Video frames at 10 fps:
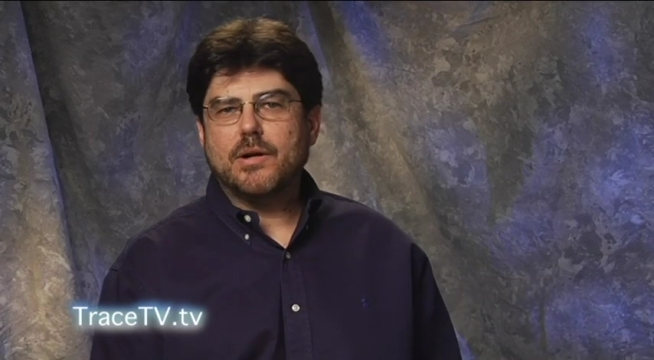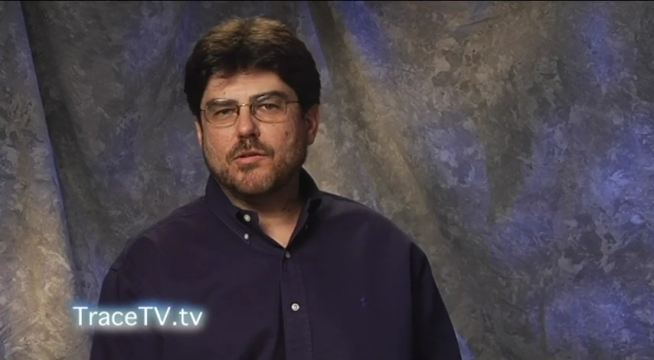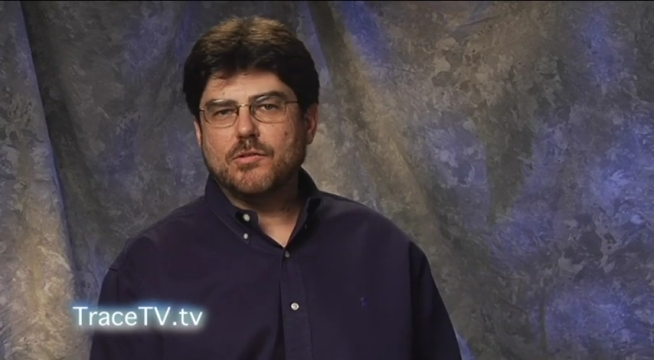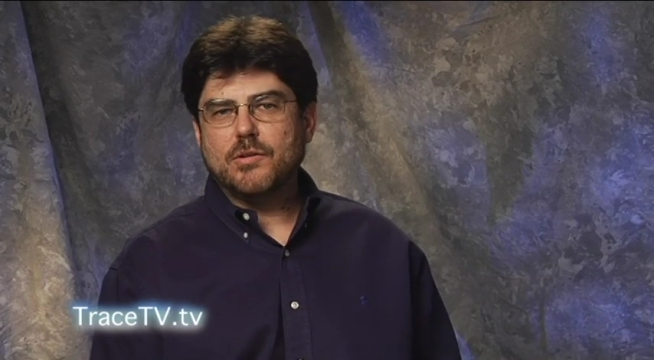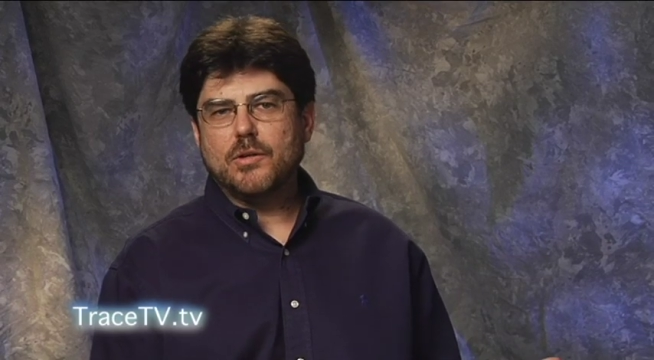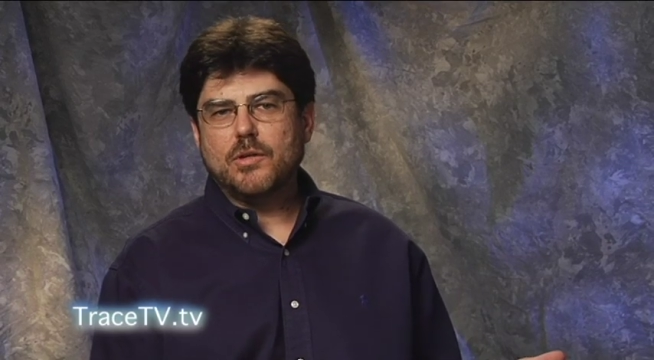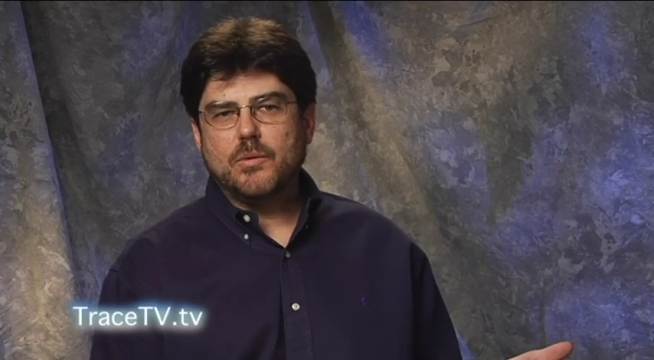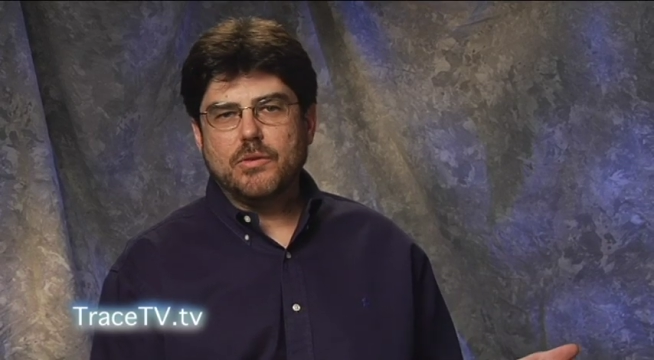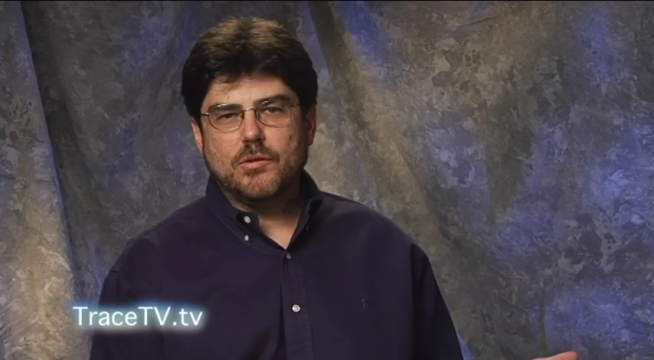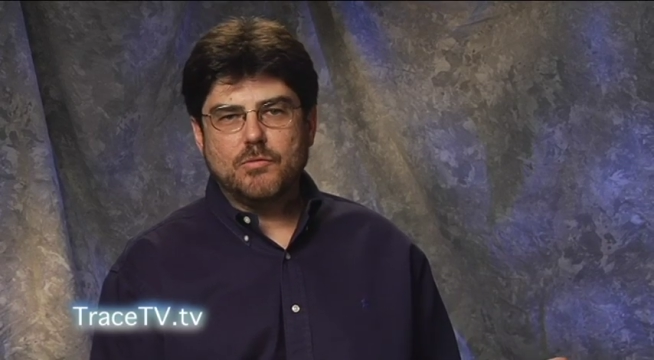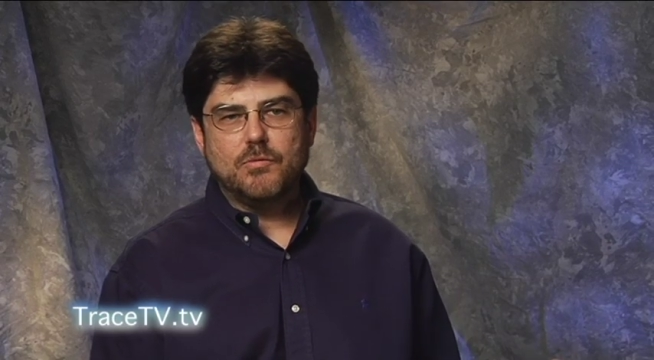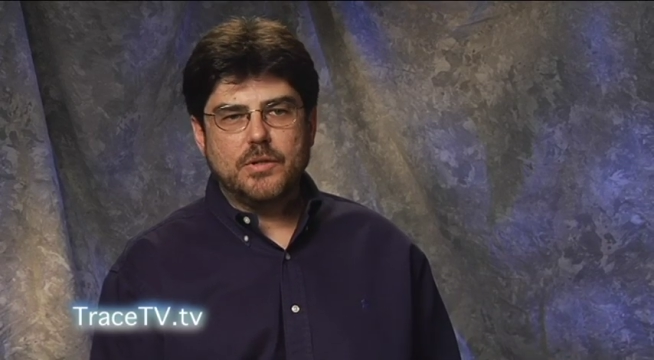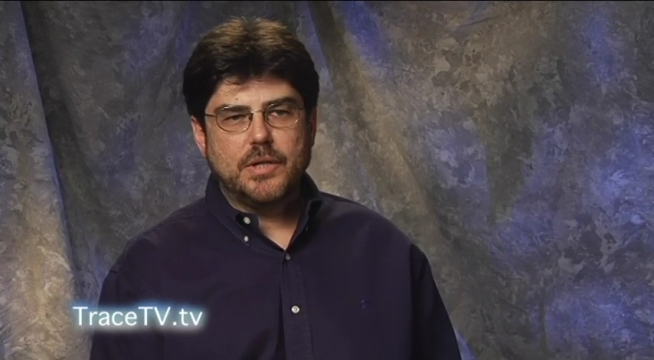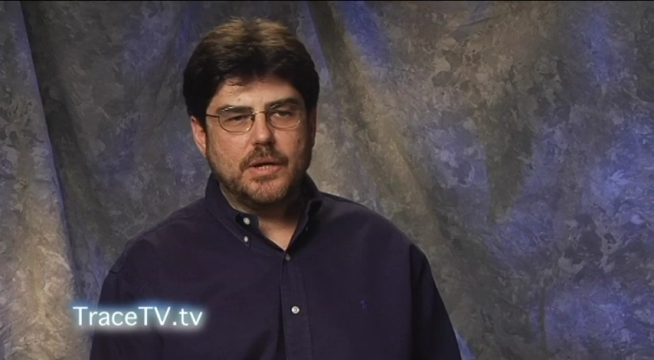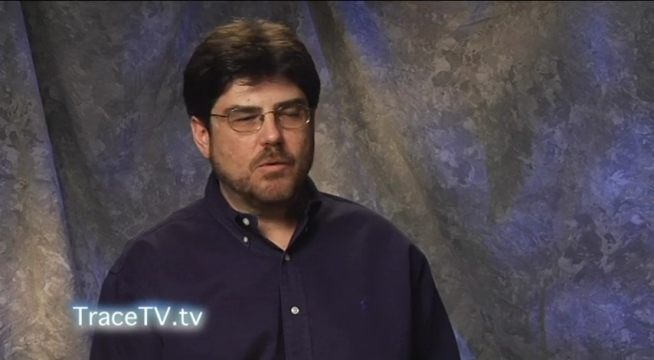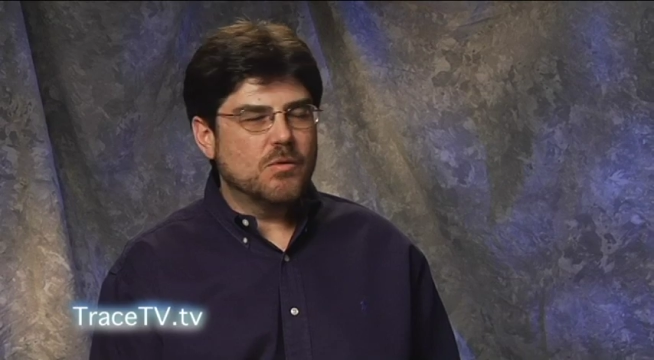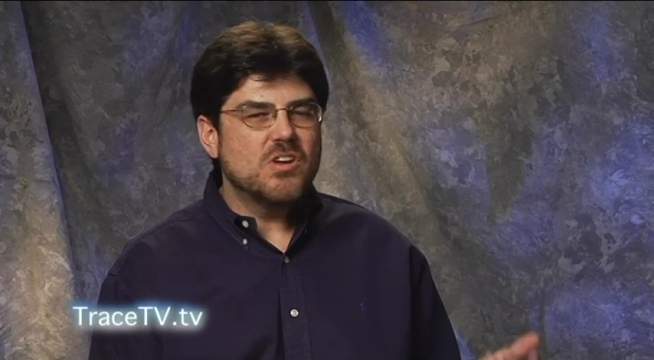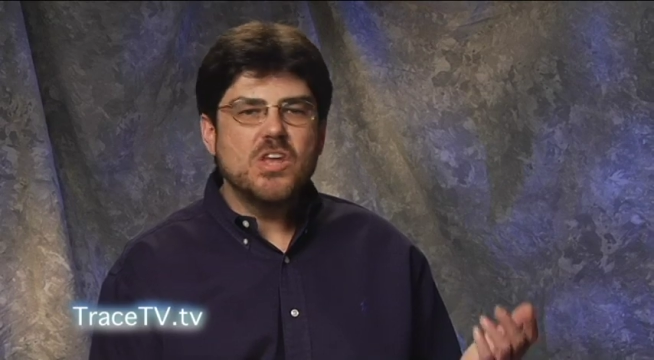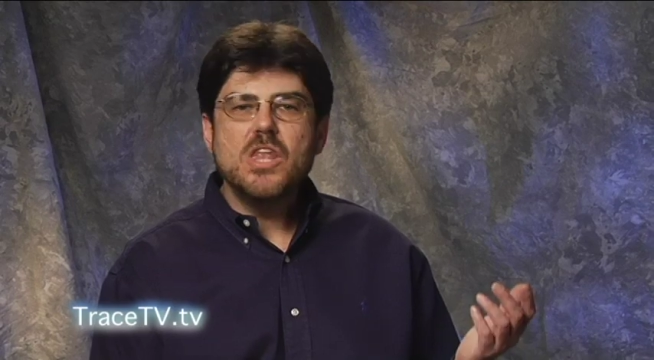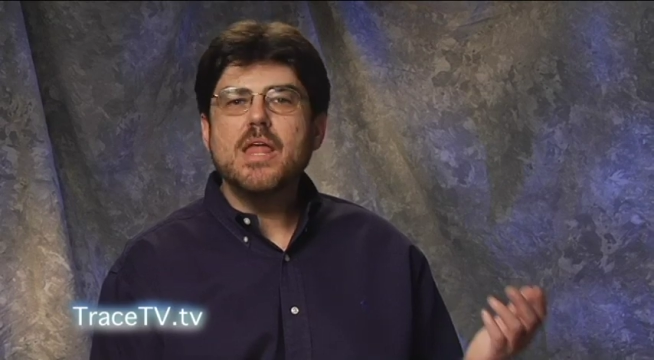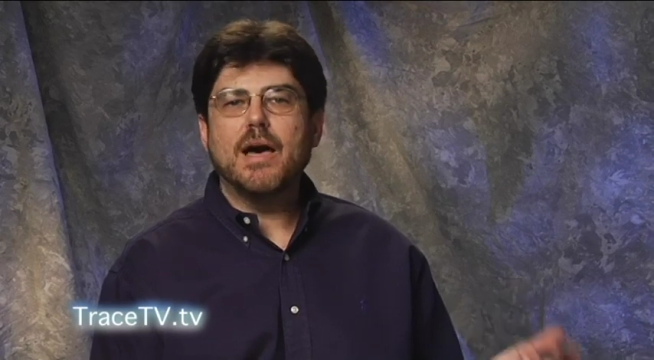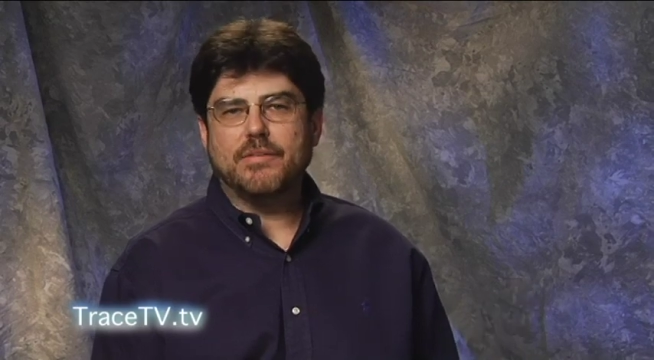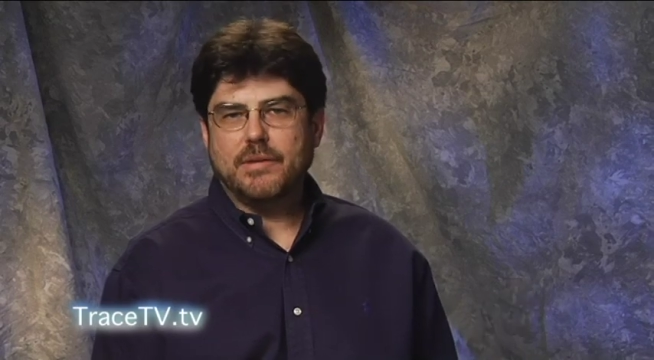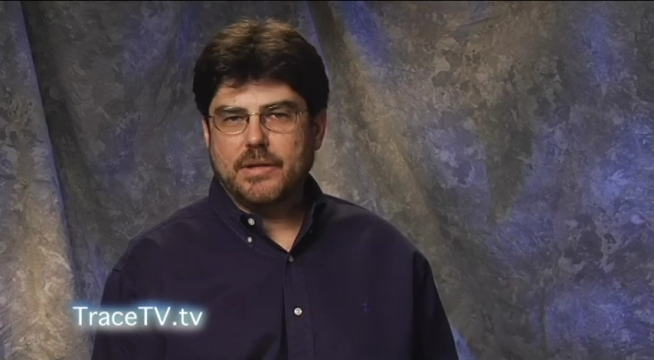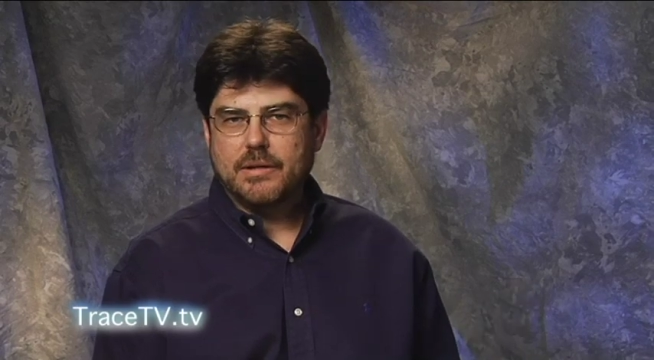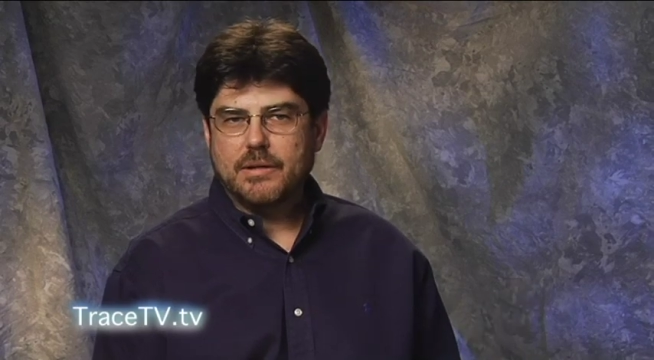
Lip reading: to sell you in this video? Nothing.